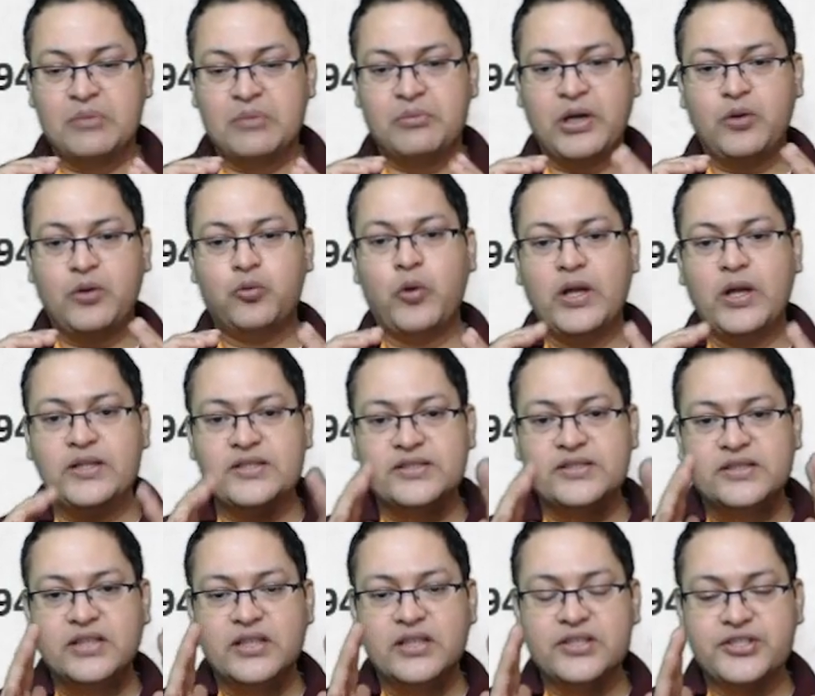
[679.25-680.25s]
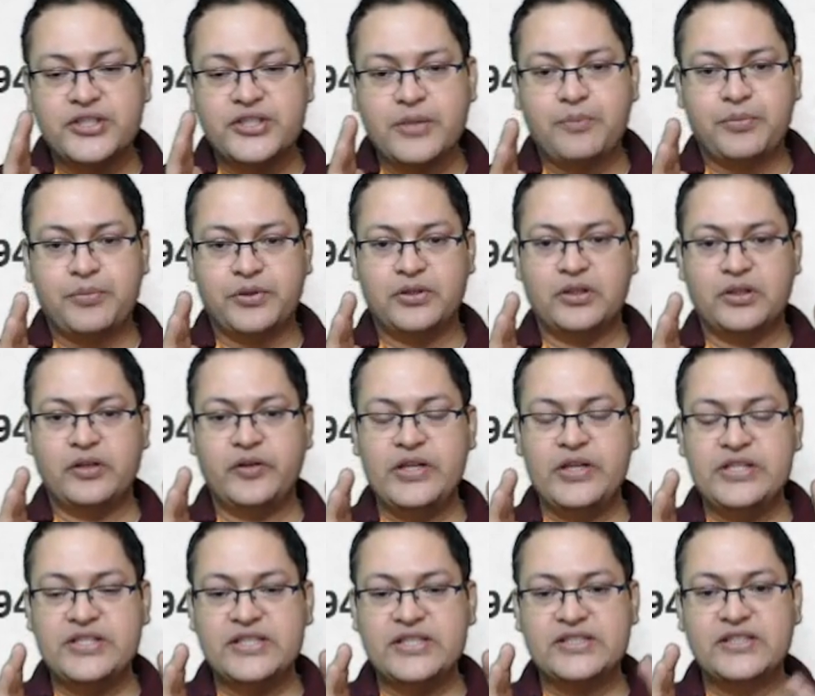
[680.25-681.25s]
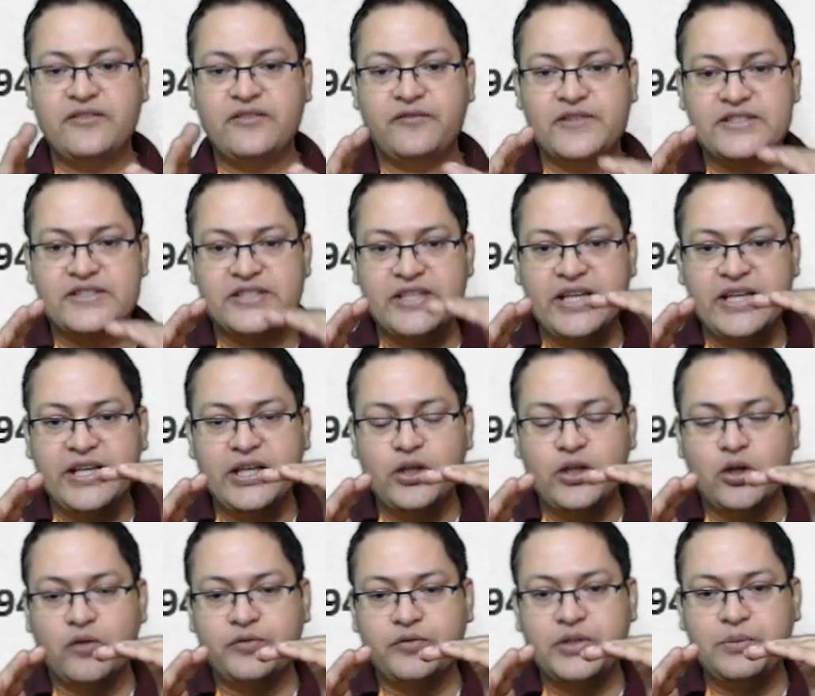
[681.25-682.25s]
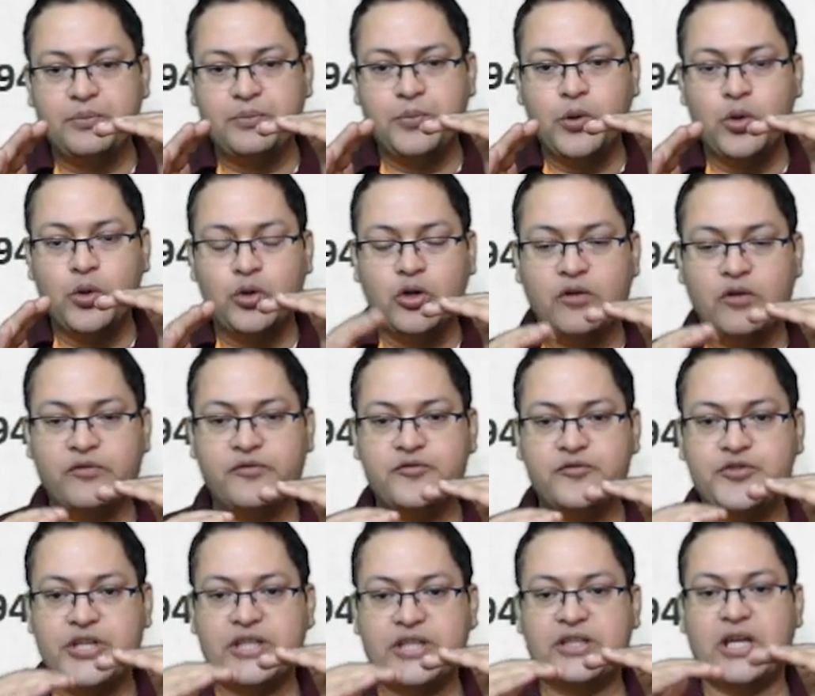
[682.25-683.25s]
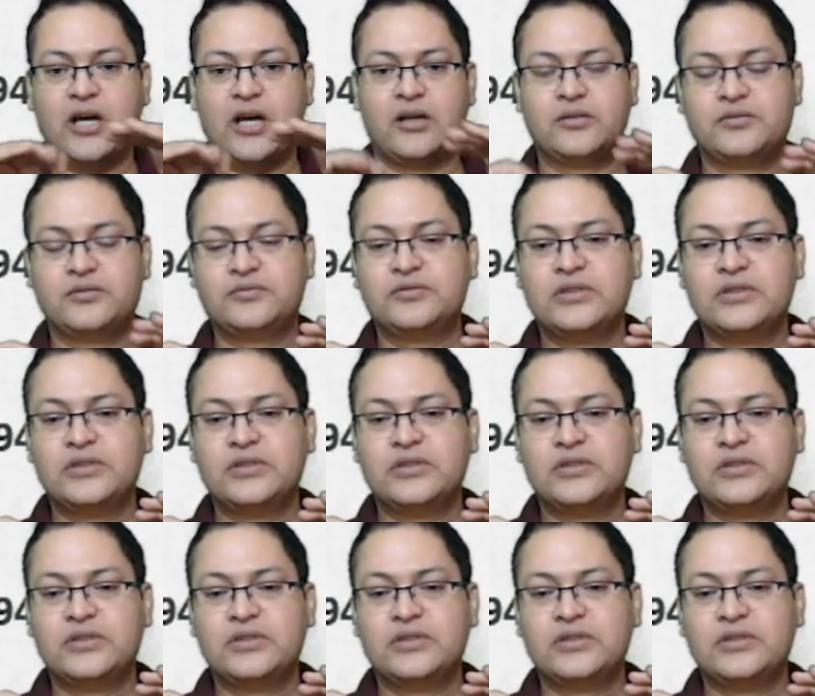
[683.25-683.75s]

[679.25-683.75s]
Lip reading: But once the ship reaches the vicinity of the port of Jeddah,